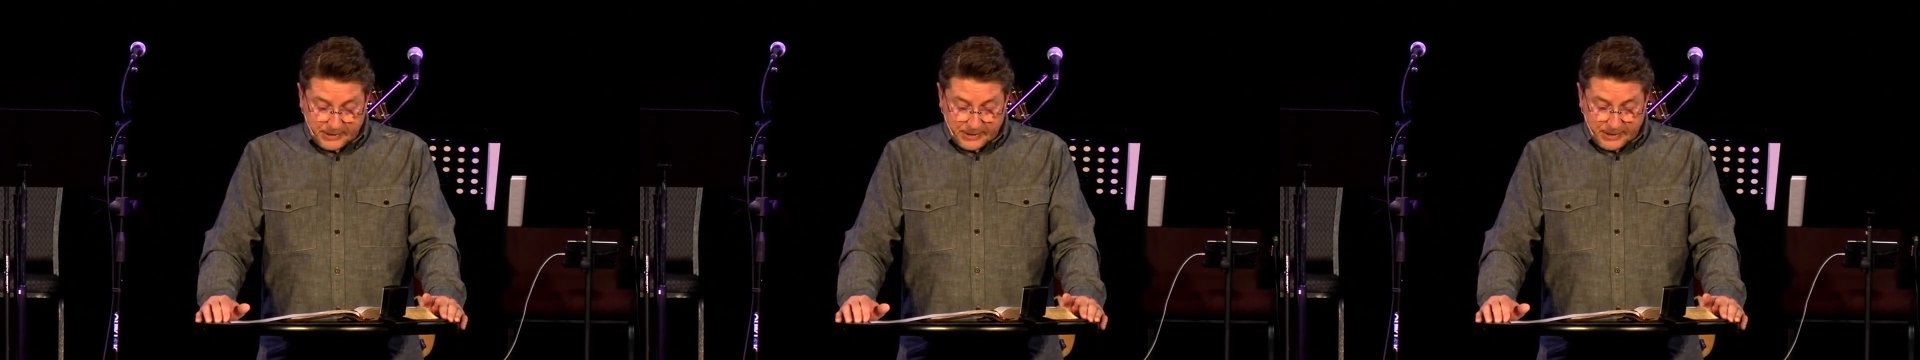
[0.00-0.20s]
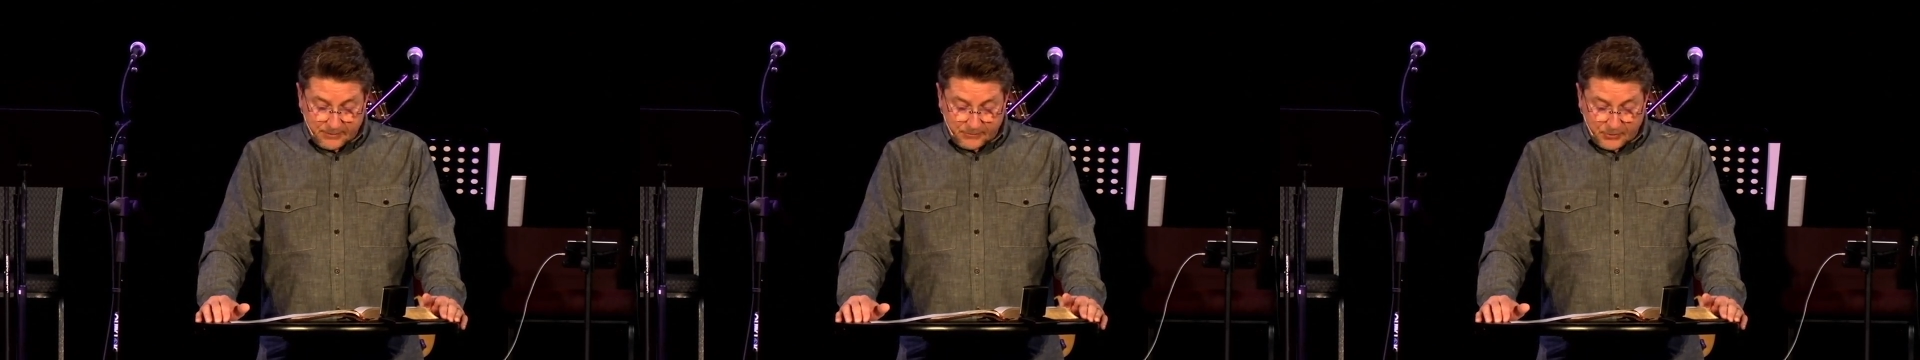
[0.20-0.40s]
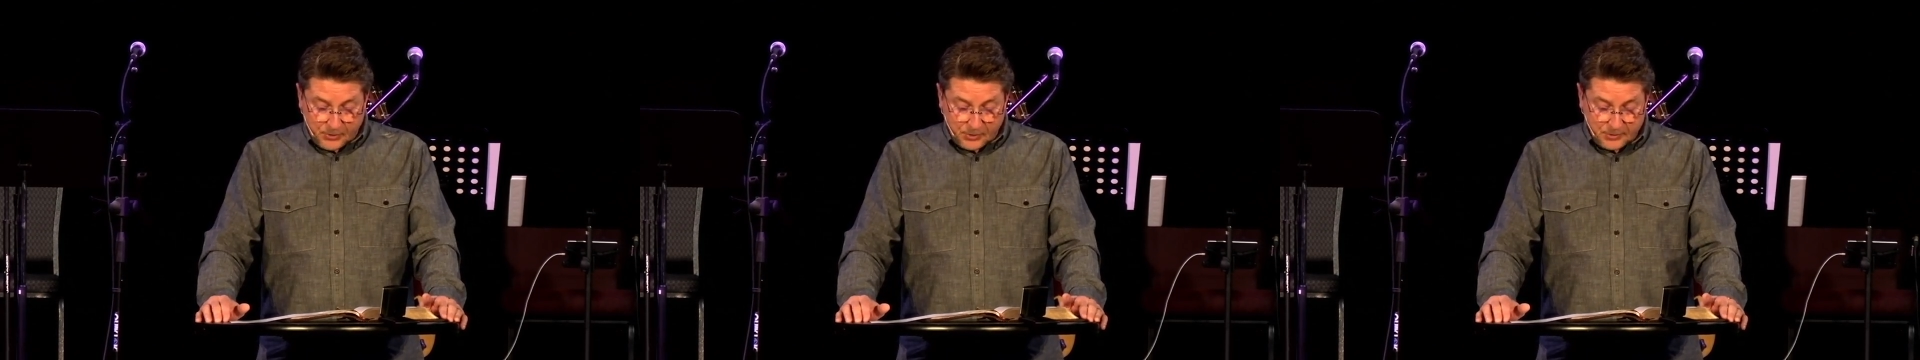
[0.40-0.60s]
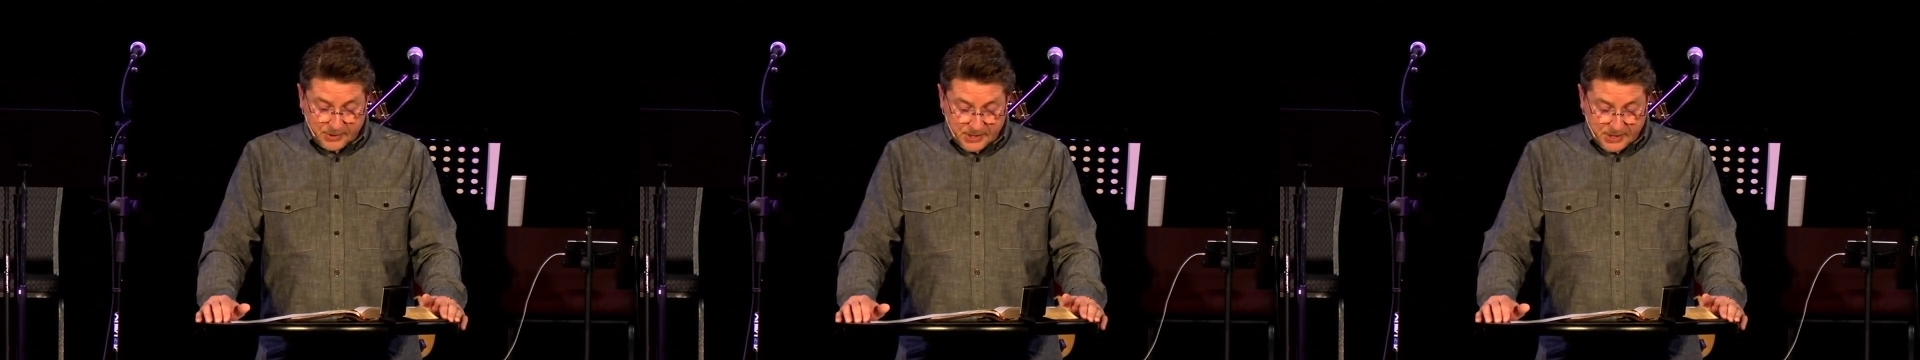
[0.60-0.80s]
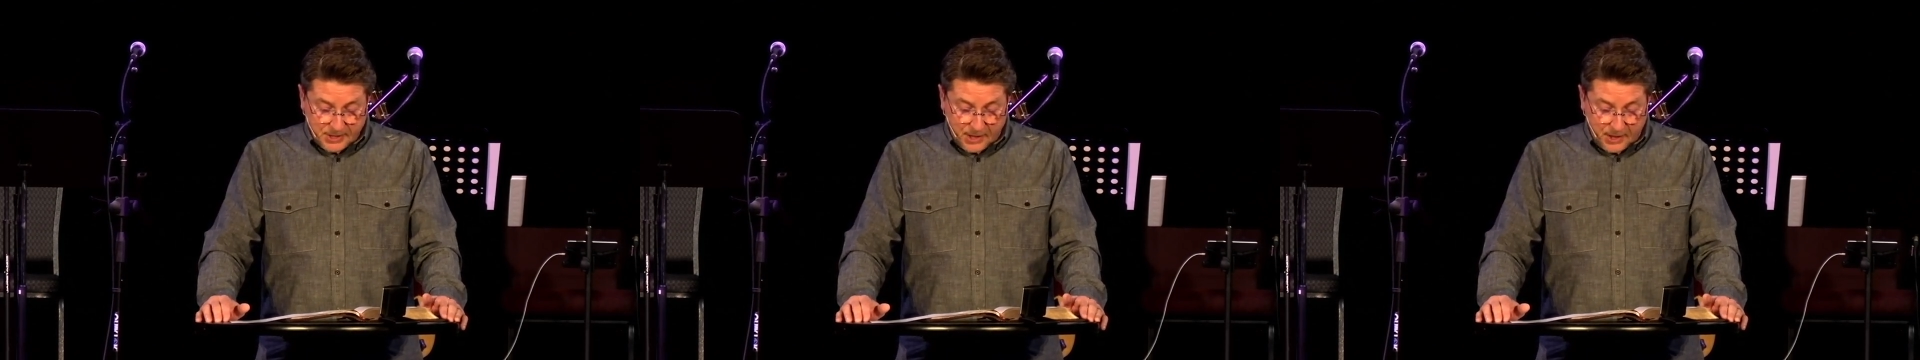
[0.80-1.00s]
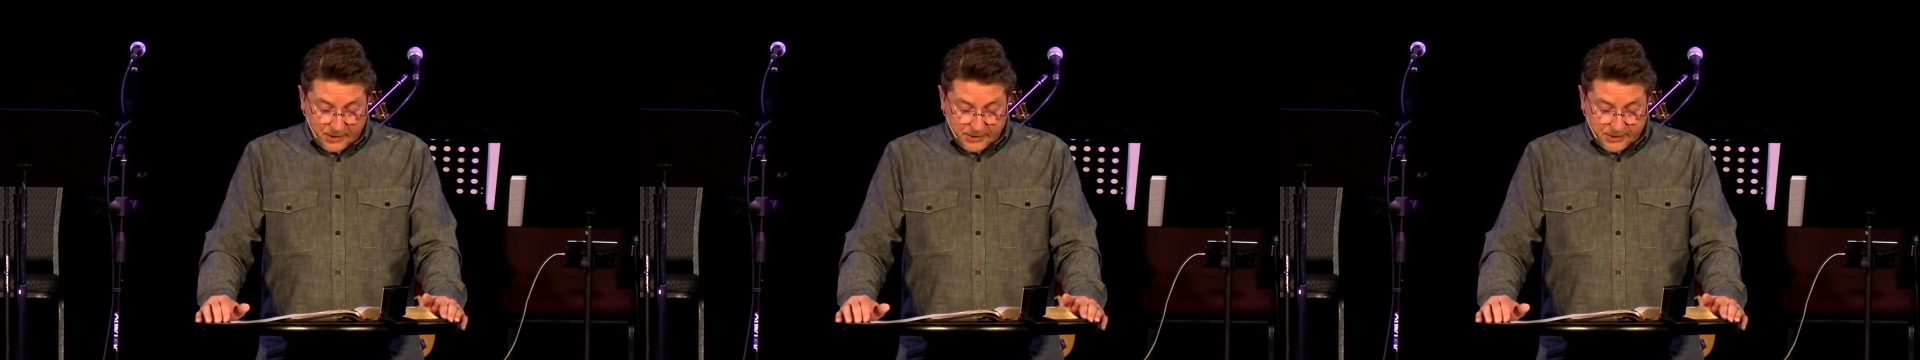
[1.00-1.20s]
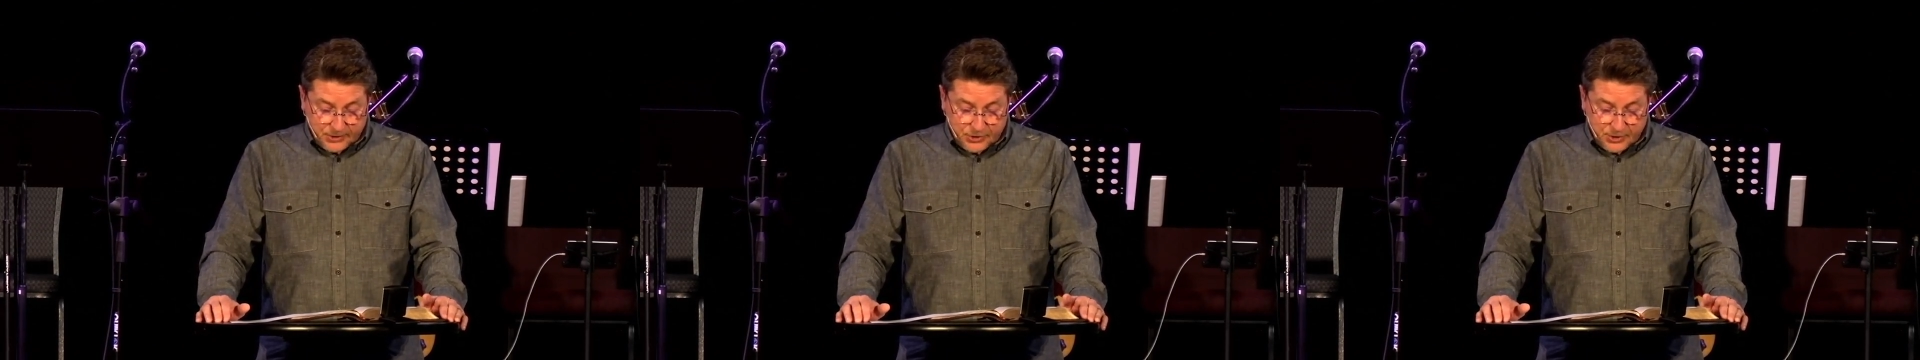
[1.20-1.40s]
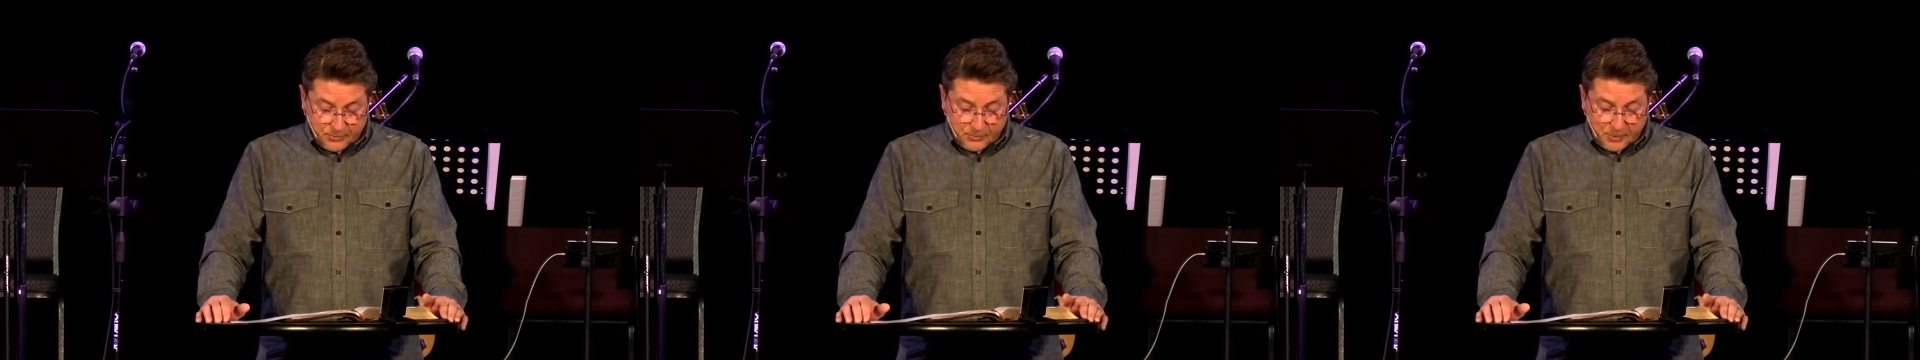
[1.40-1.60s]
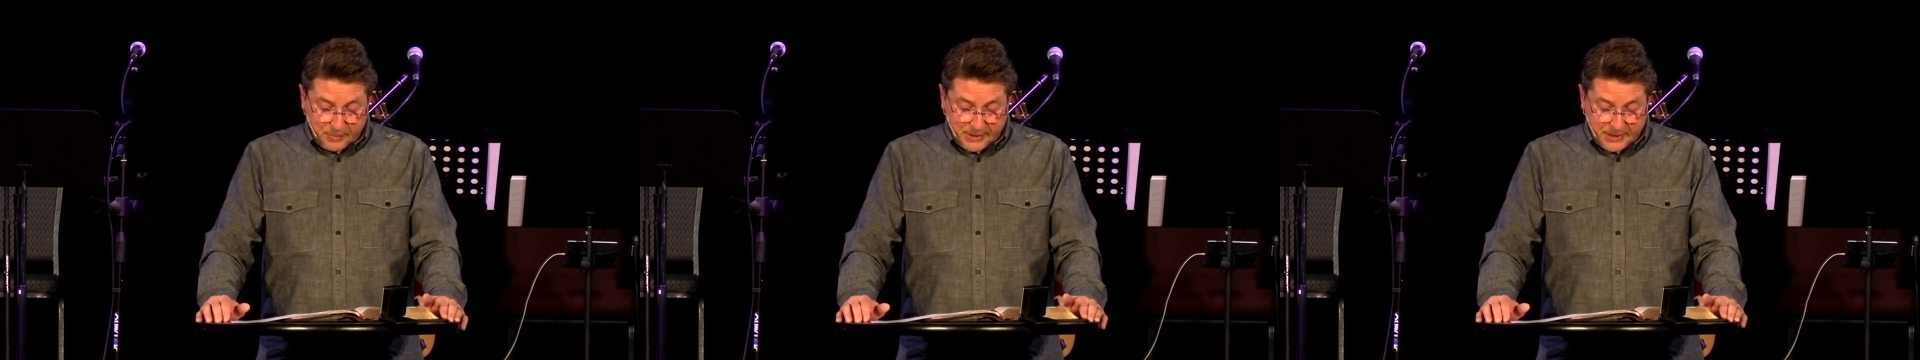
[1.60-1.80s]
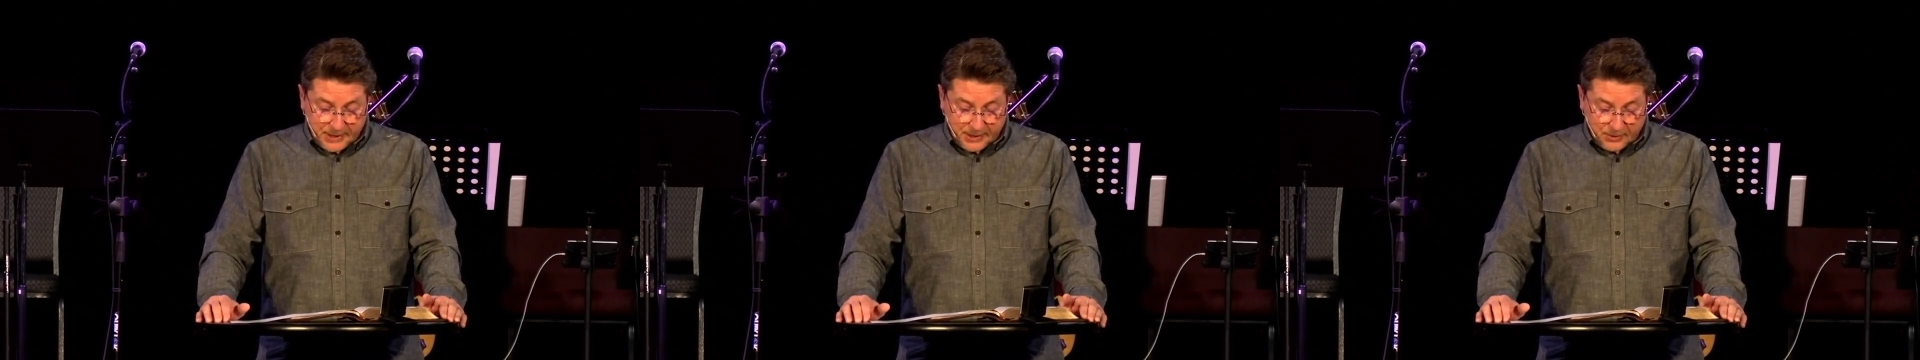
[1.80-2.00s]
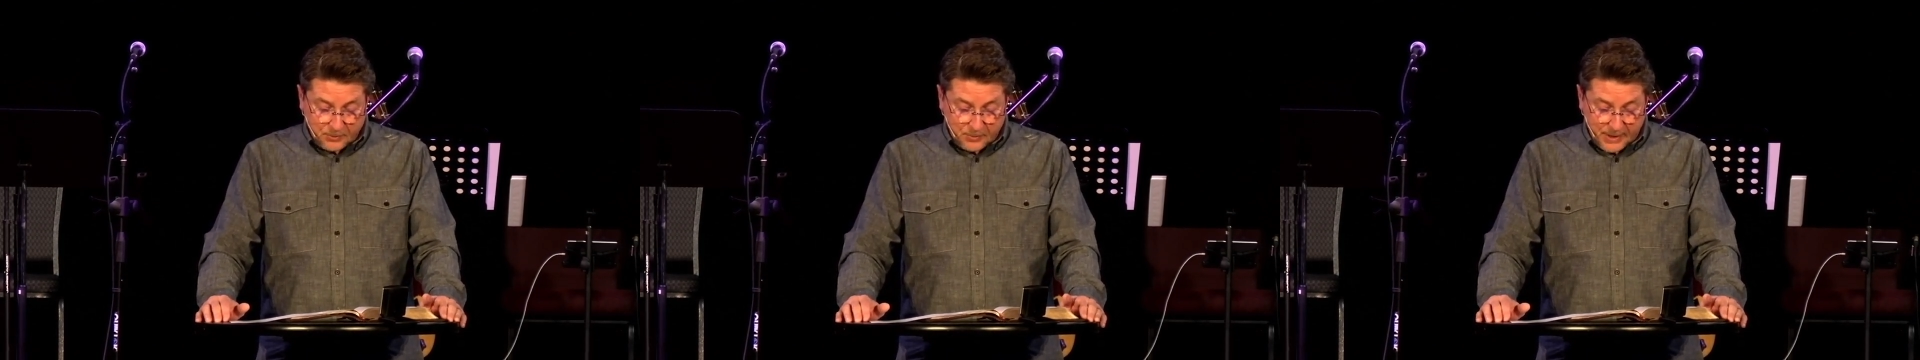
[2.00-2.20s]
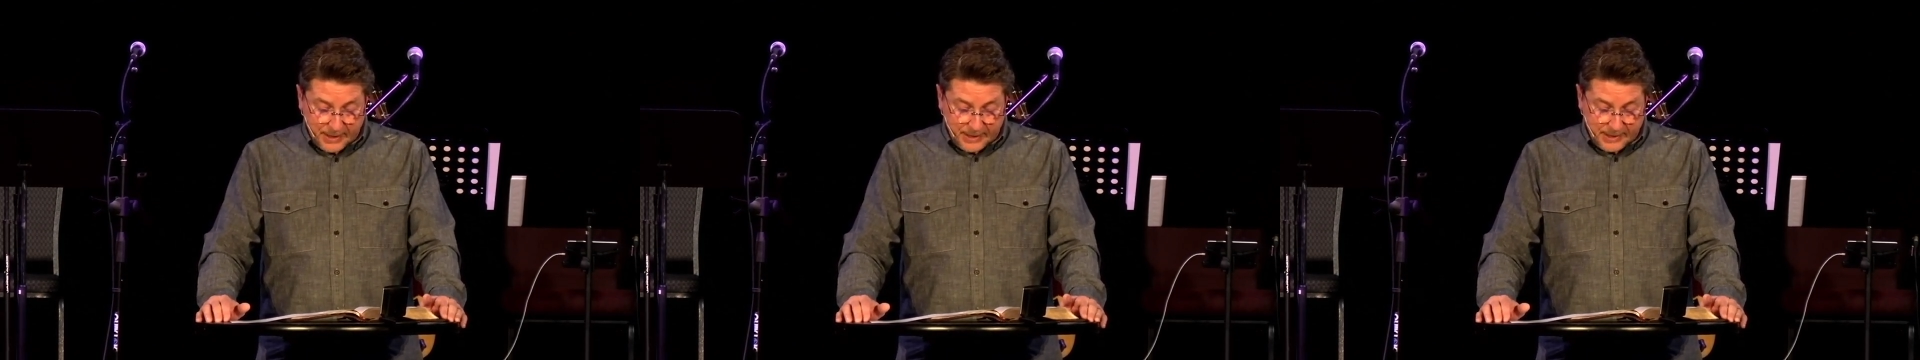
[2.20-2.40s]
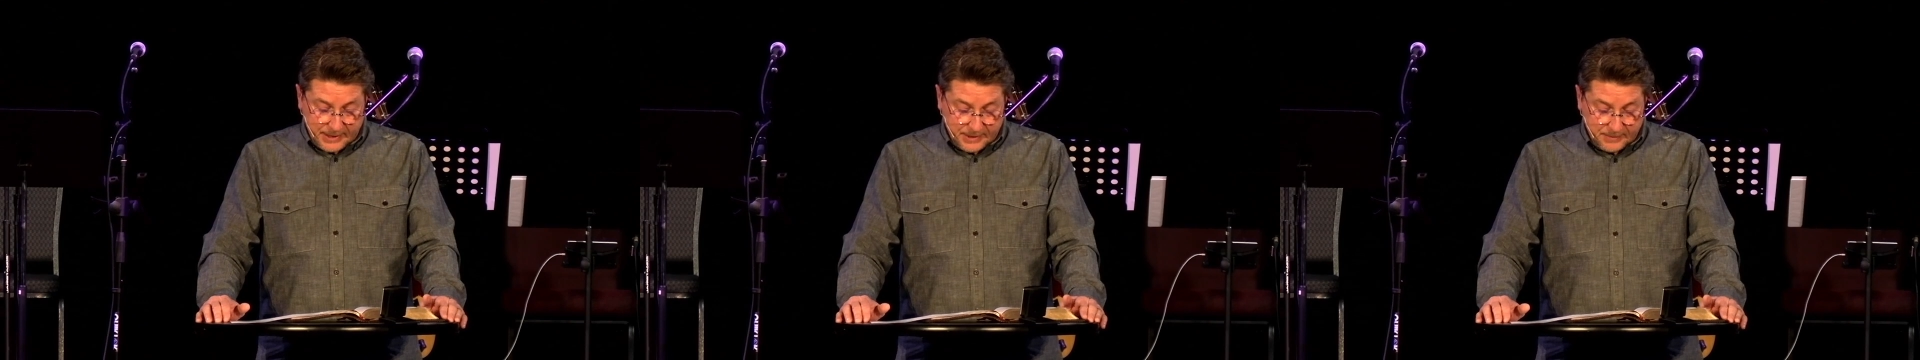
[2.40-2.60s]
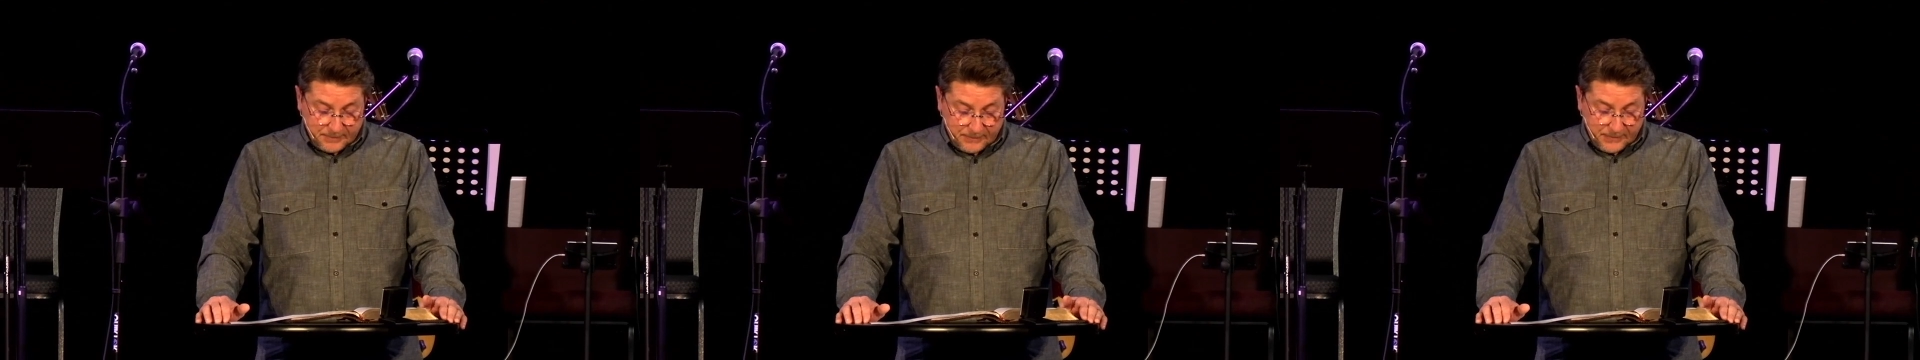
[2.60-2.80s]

If there is knowledge, it will be done away.